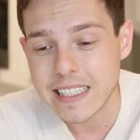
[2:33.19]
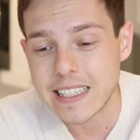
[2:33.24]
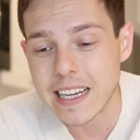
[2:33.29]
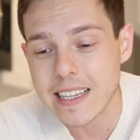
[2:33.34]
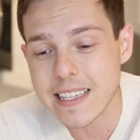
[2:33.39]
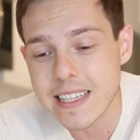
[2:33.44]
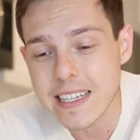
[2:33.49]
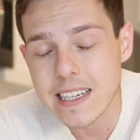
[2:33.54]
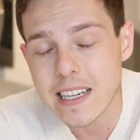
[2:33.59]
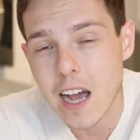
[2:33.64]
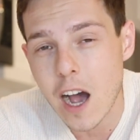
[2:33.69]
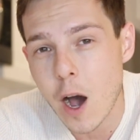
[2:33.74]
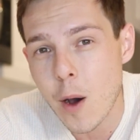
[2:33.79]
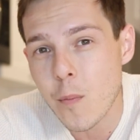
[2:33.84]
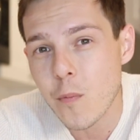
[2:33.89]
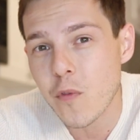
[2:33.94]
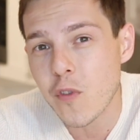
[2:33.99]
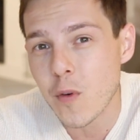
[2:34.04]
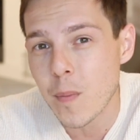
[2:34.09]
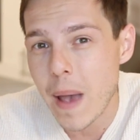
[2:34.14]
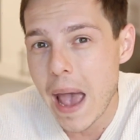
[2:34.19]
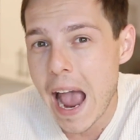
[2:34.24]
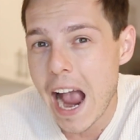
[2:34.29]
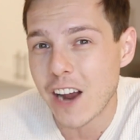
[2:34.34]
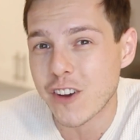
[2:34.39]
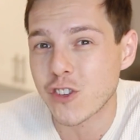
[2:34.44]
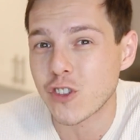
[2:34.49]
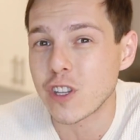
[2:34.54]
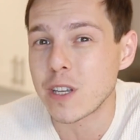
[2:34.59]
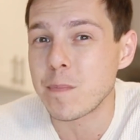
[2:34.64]
doesn't come from
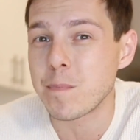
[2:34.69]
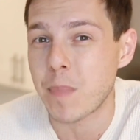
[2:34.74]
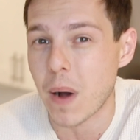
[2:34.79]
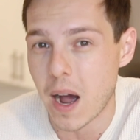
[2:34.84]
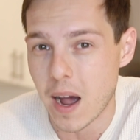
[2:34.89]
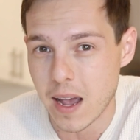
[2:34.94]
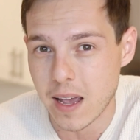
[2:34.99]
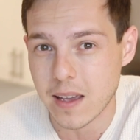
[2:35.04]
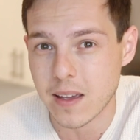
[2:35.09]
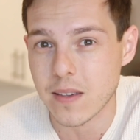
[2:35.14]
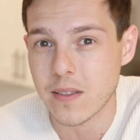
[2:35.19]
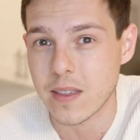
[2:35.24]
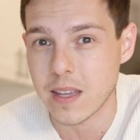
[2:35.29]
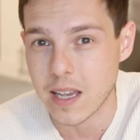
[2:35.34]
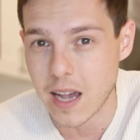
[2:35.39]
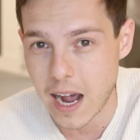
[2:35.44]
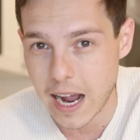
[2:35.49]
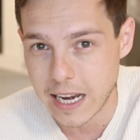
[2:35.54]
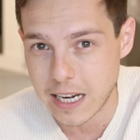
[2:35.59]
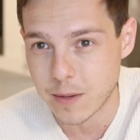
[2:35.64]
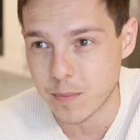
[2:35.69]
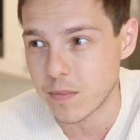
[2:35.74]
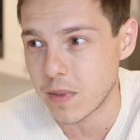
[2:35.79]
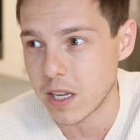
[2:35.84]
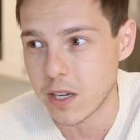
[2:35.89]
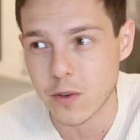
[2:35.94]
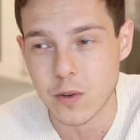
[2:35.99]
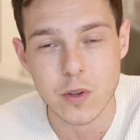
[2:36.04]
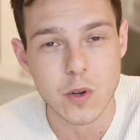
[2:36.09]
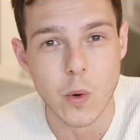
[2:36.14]
actually buying the item
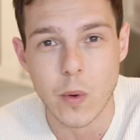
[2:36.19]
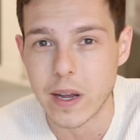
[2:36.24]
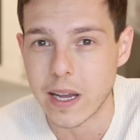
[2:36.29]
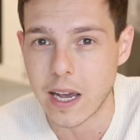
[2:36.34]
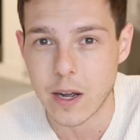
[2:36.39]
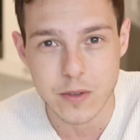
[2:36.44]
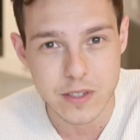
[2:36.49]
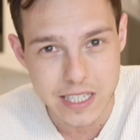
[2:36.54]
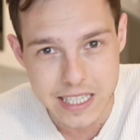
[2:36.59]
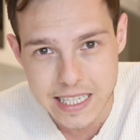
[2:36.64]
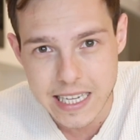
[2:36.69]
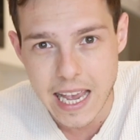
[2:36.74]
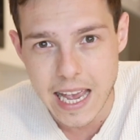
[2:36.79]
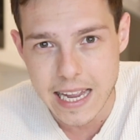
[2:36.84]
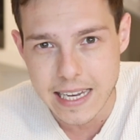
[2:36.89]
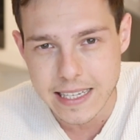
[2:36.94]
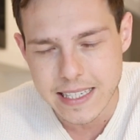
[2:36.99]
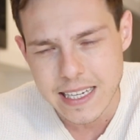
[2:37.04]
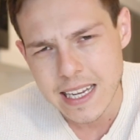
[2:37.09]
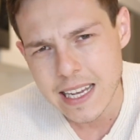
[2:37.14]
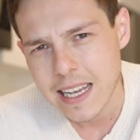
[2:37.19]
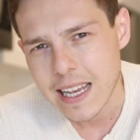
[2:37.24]
that you're going out to get.